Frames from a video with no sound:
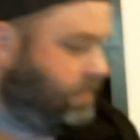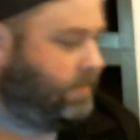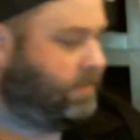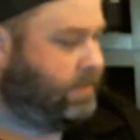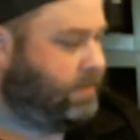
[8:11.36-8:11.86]

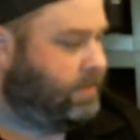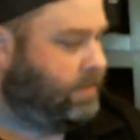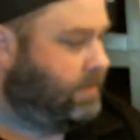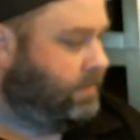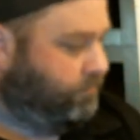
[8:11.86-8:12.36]

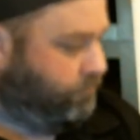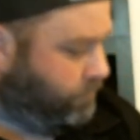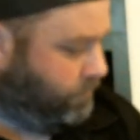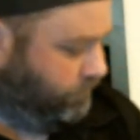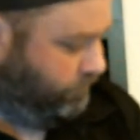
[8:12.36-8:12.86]

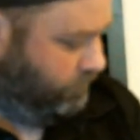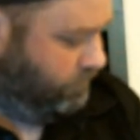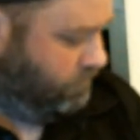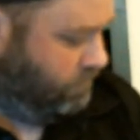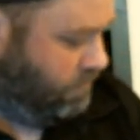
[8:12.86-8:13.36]

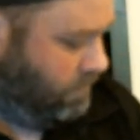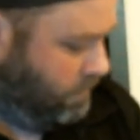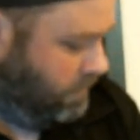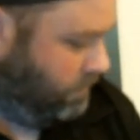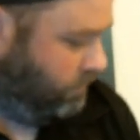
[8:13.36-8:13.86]

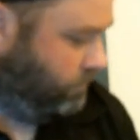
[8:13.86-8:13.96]
[no speech]